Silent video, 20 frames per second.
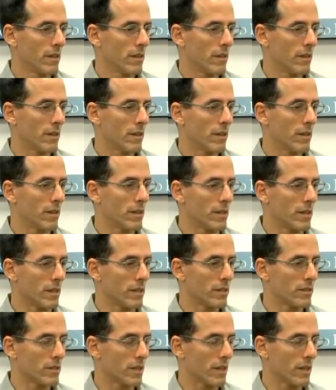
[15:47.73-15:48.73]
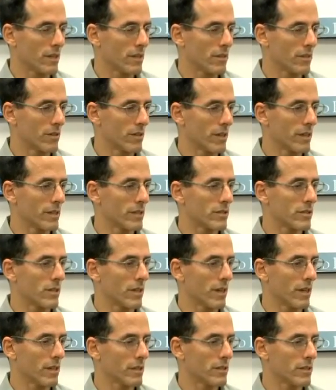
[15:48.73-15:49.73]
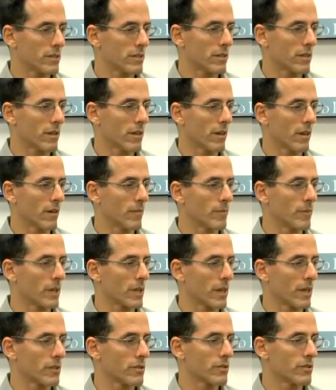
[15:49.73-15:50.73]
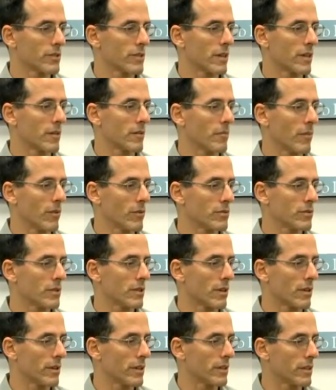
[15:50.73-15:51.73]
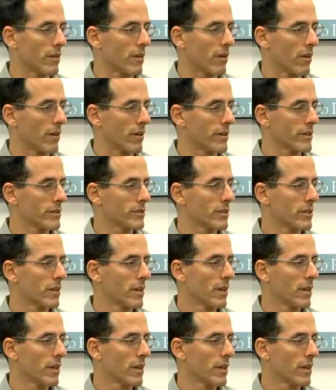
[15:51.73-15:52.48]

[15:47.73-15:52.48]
it did, say, the United States. The countries that are hit the hardest